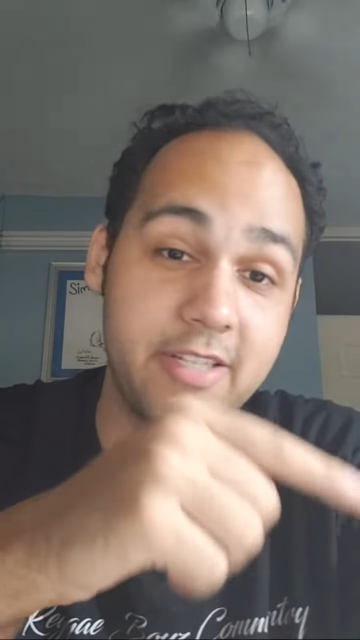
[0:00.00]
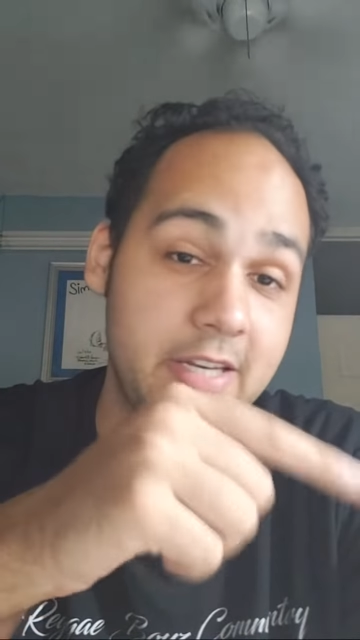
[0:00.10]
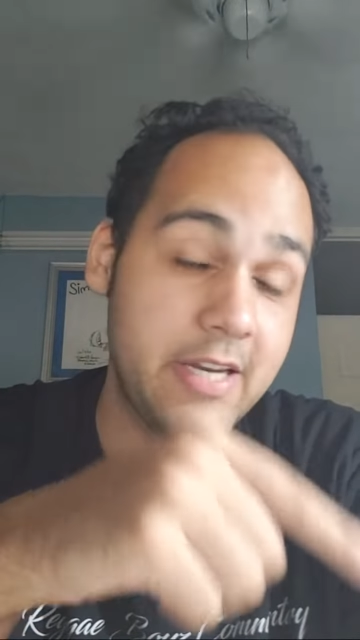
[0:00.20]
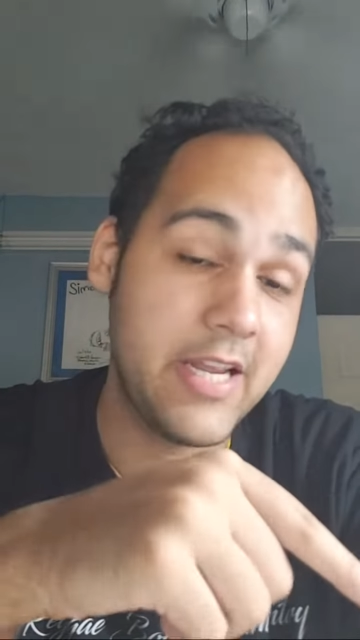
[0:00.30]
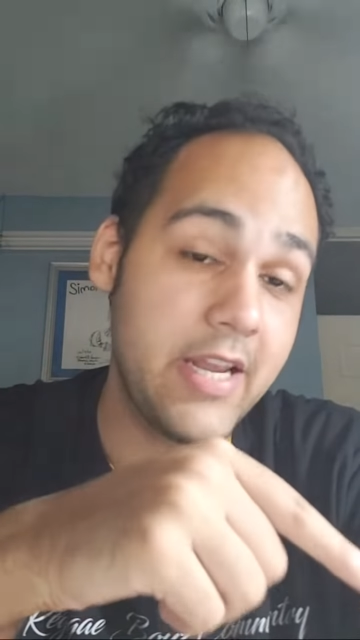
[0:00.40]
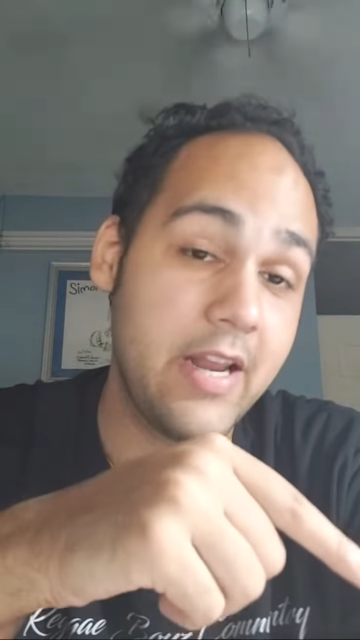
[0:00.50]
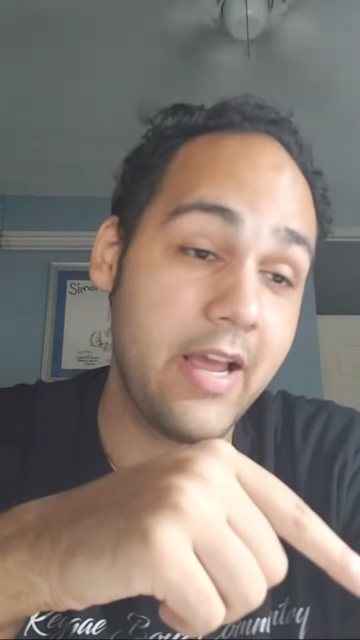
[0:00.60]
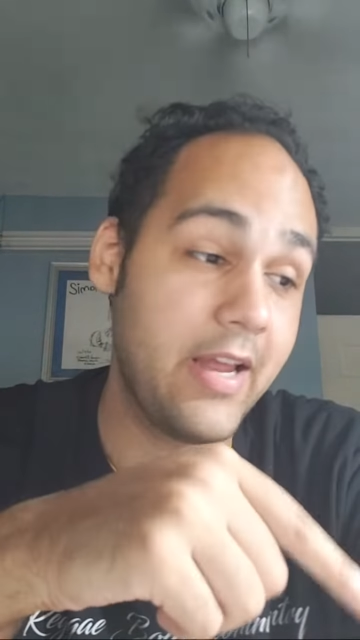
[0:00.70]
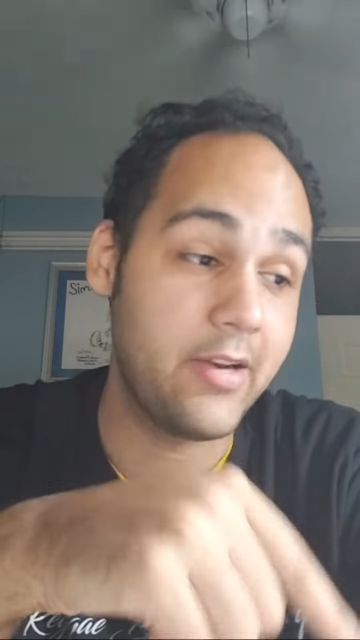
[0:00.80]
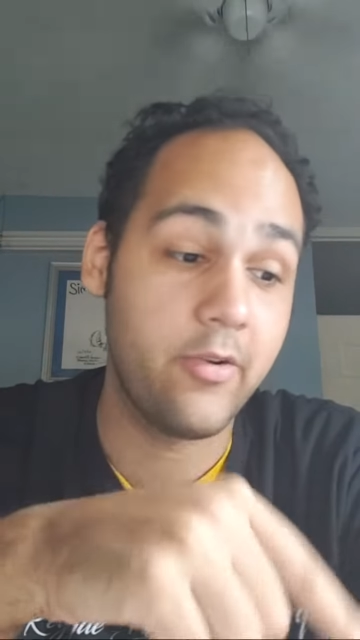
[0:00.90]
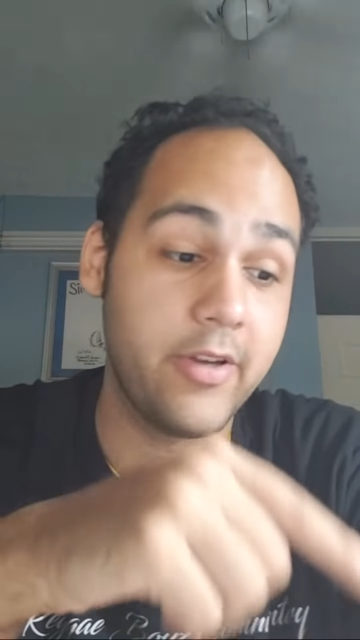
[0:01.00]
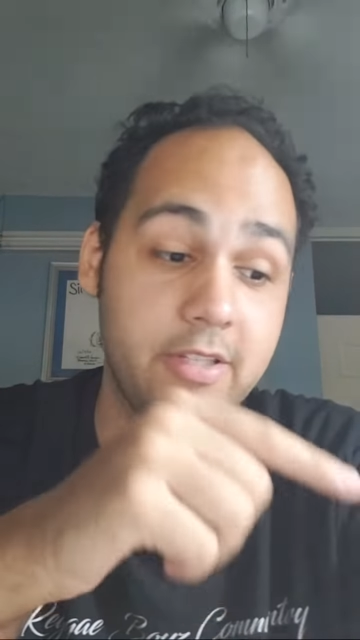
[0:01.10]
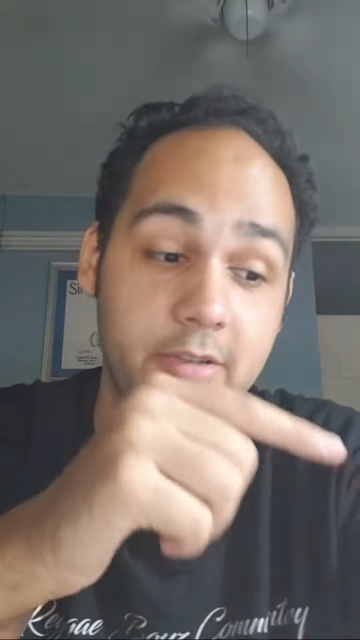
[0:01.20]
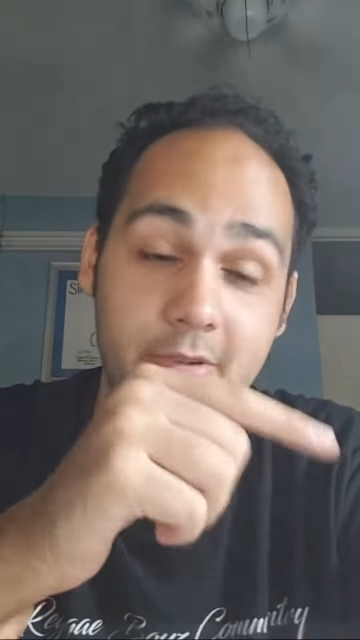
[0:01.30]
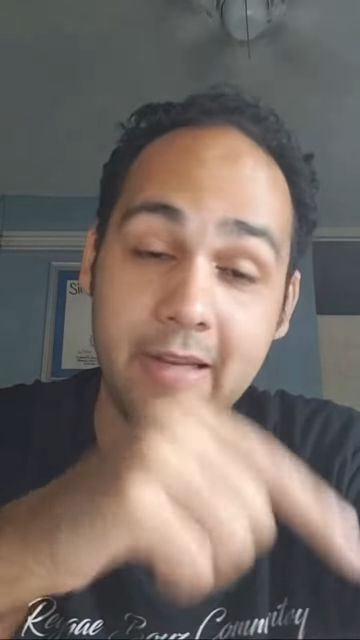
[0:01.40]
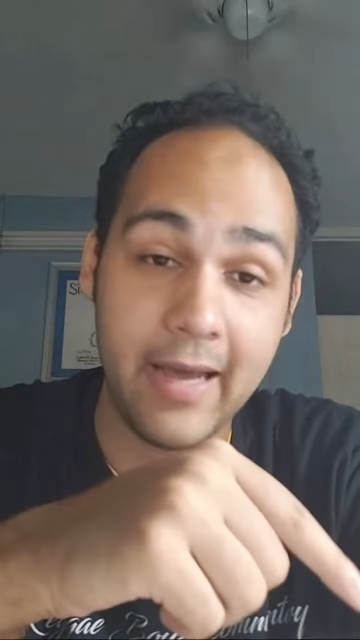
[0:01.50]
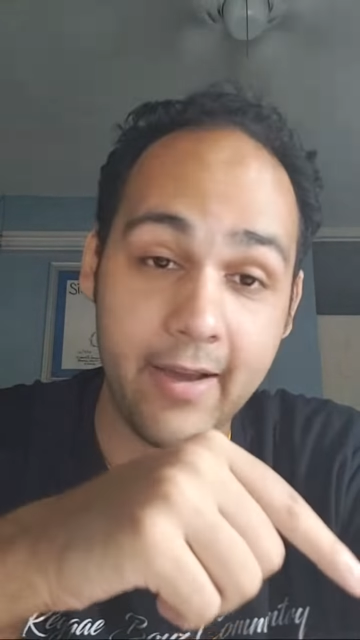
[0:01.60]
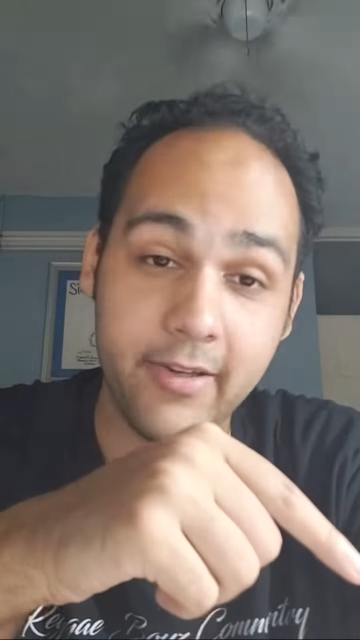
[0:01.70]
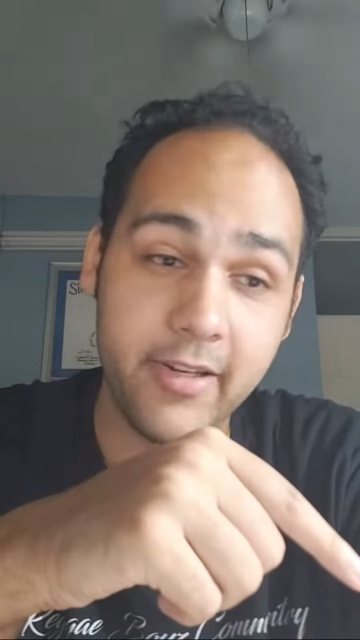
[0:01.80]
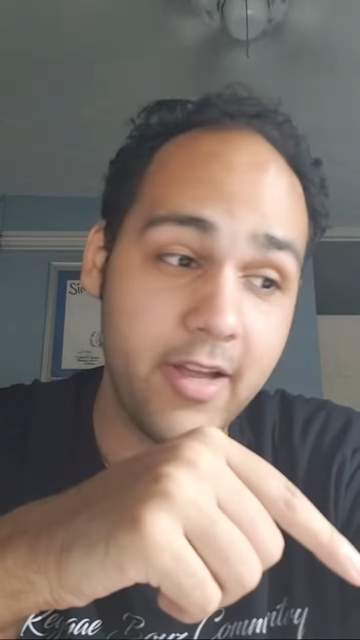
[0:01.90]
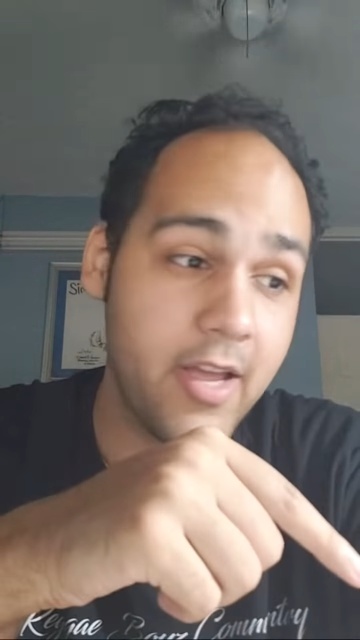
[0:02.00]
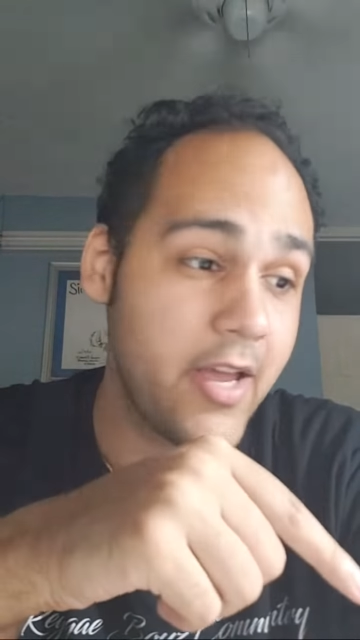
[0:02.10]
to need and going to rely on